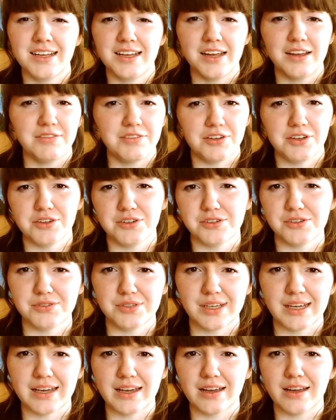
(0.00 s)
if you're
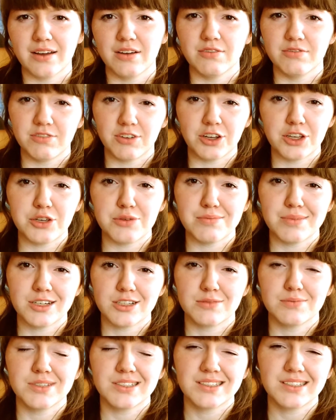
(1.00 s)
using volume
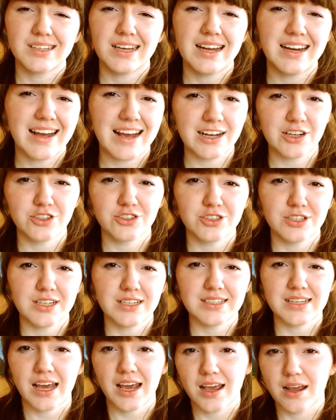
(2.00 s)
measurements, an extra
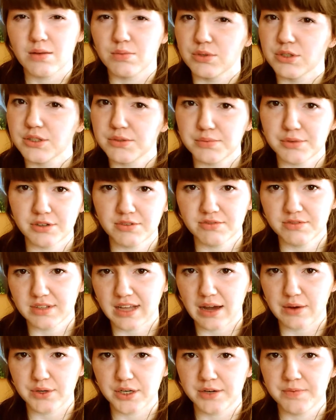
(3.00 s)
tablespoon of
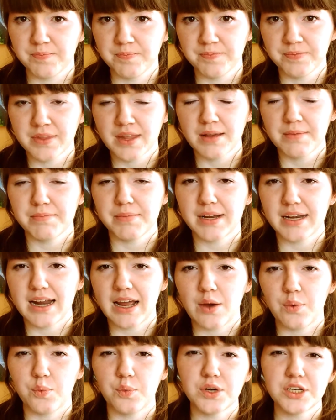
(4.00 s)
flour. But
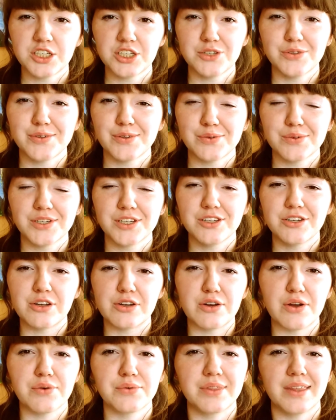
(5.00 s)
now what do you do to
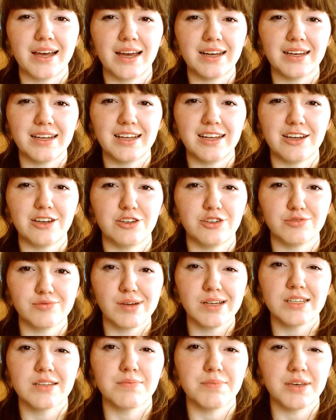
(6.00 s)
denote that in your
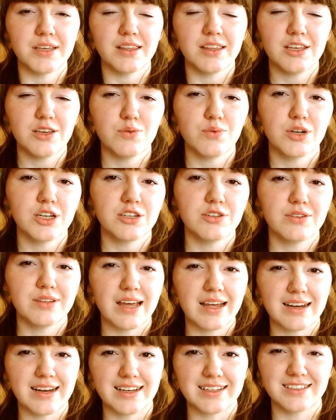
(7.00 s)
recipe that you want to do
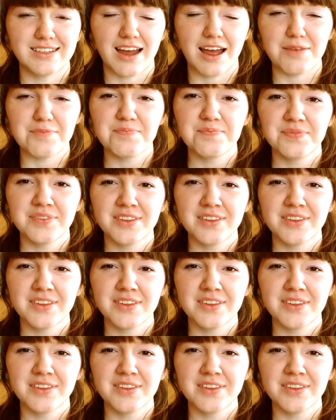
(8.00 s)
that next time?